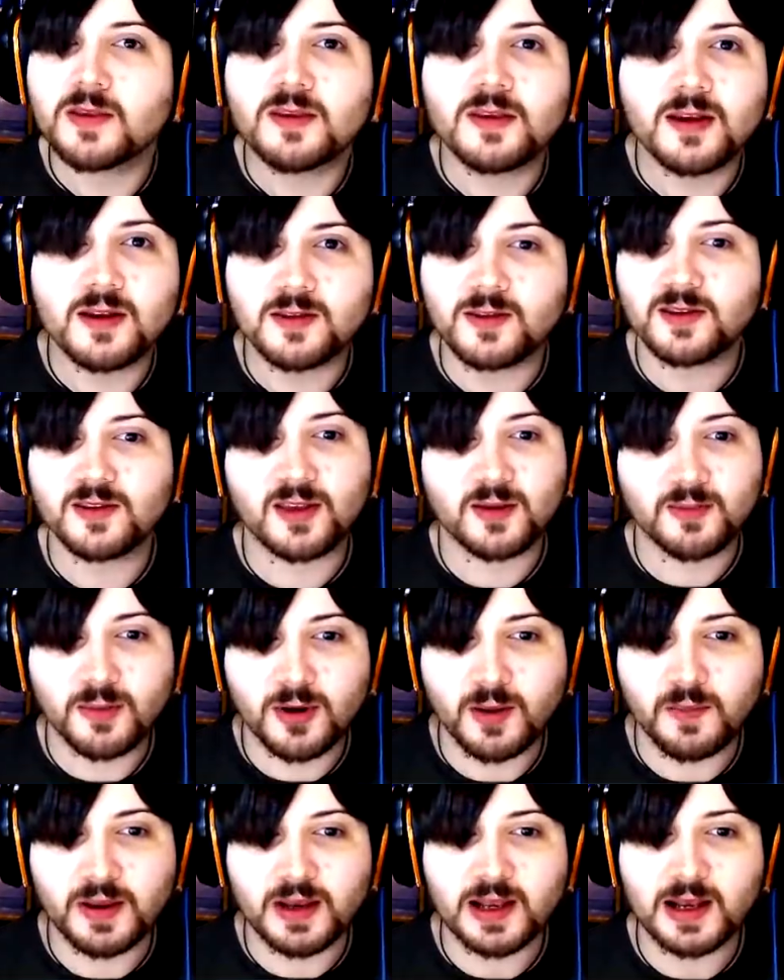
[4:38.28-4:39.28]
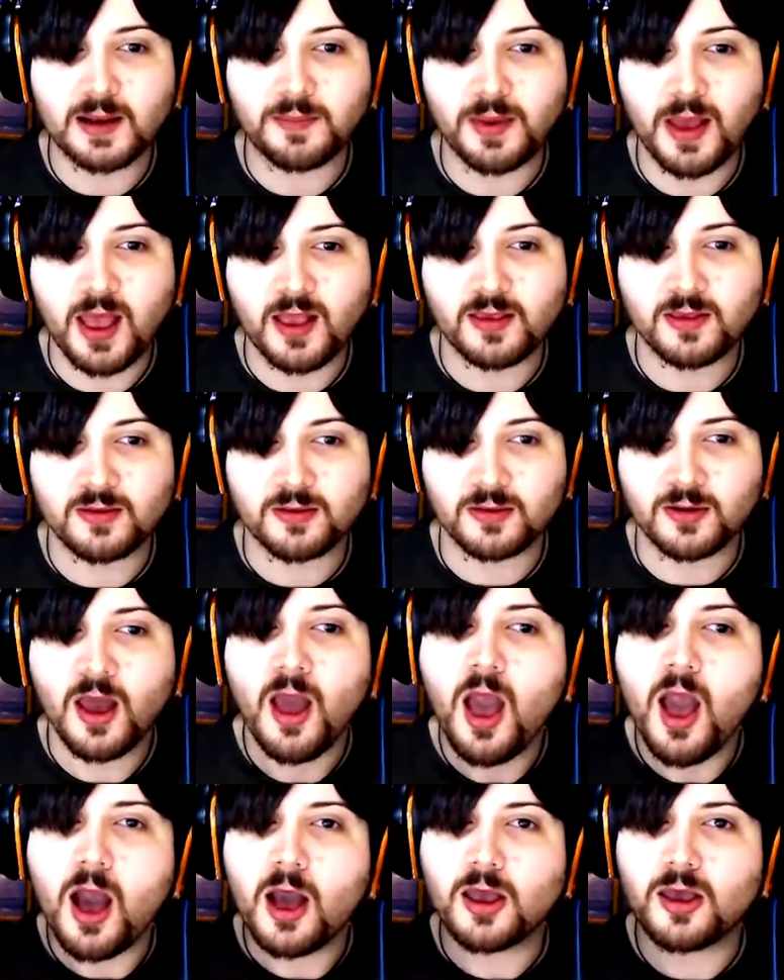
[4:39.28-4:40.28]
because he's a morbid little bastard.
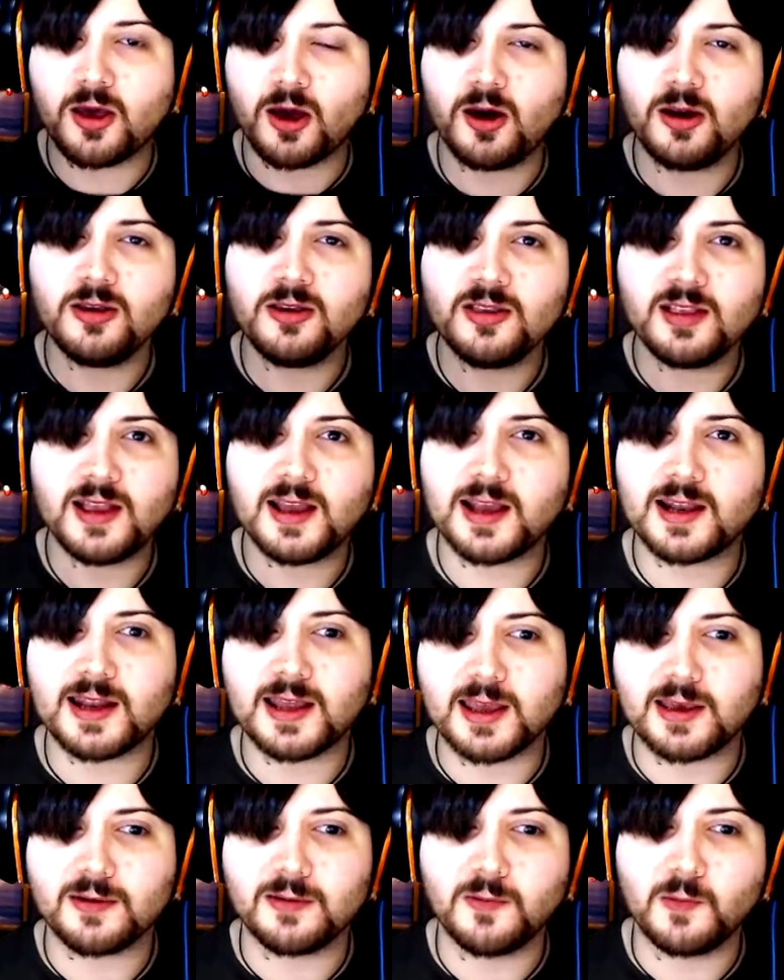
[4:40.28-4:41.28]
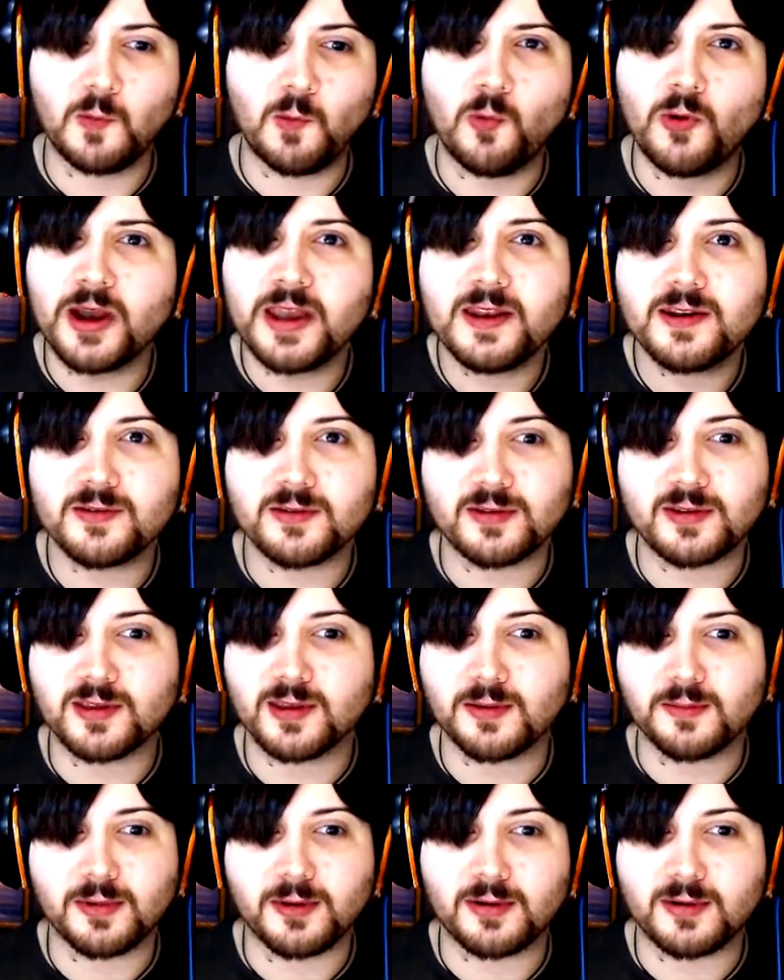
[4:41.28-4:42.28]
Cows like, like, wheat or
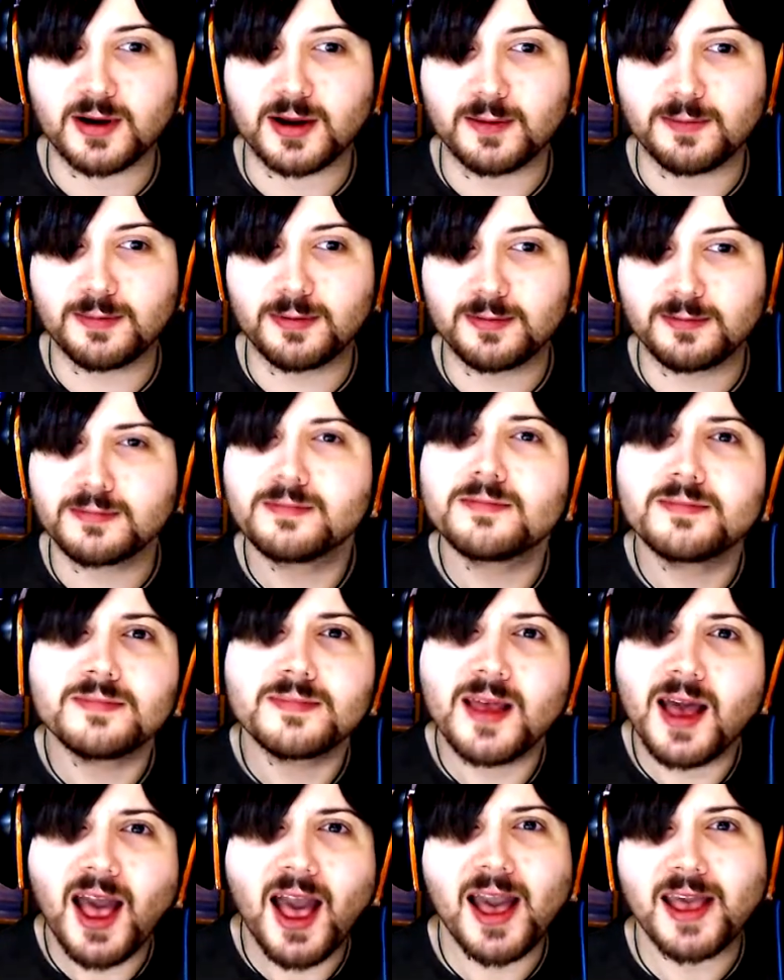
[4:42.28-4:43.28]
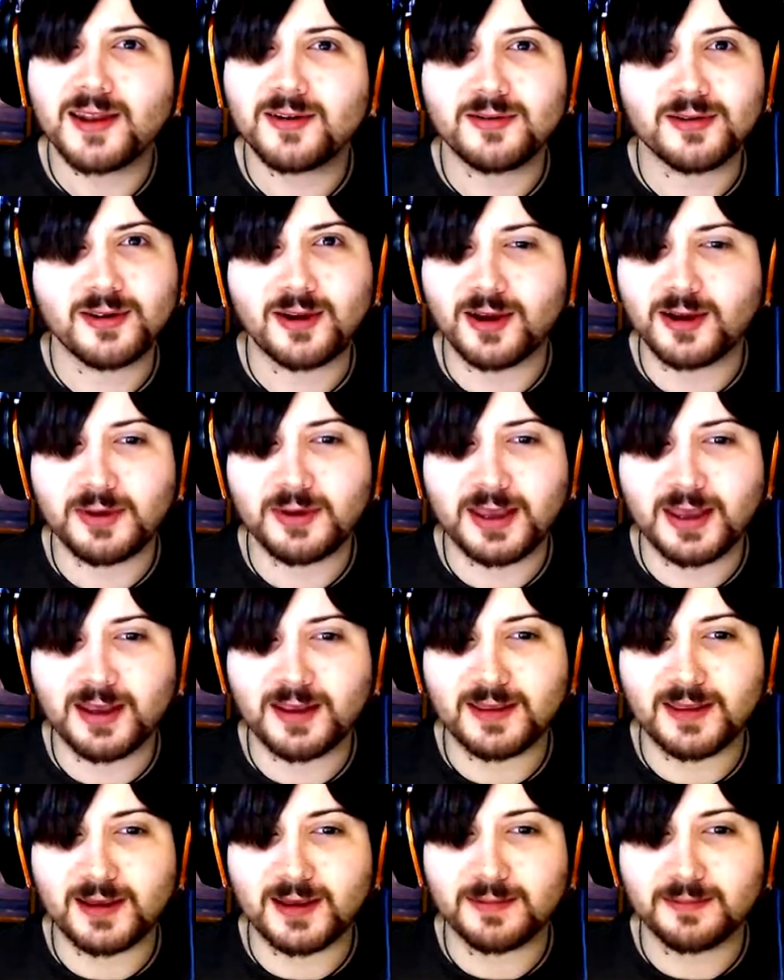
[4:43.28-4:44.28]
some crap. I don't know how we
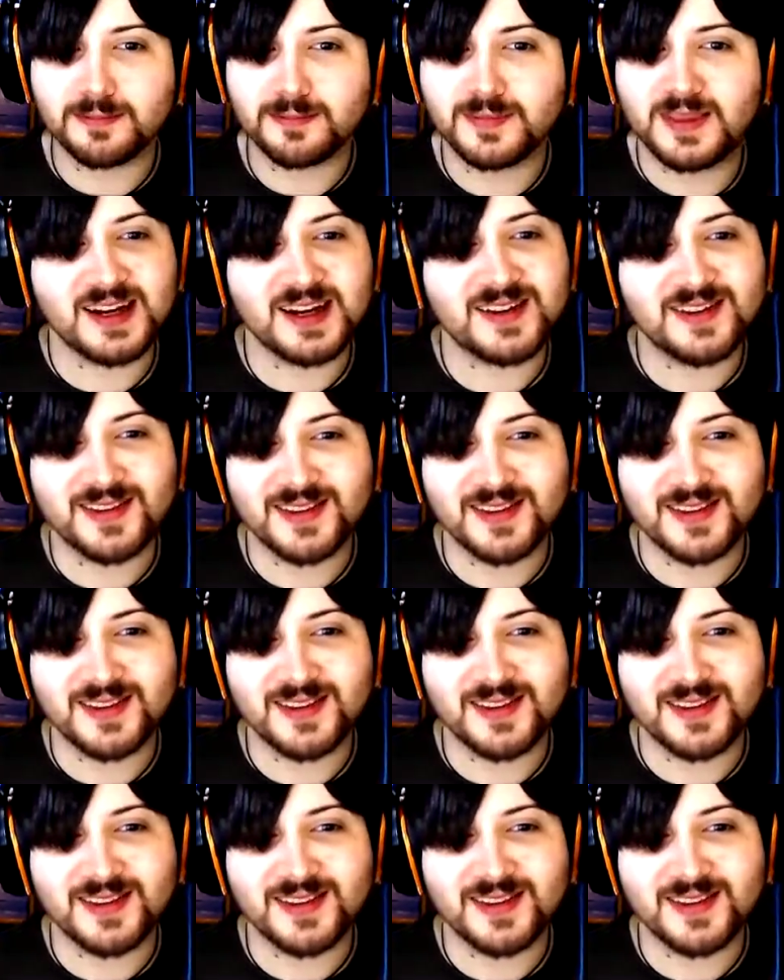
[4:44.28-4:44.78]
get that. There's a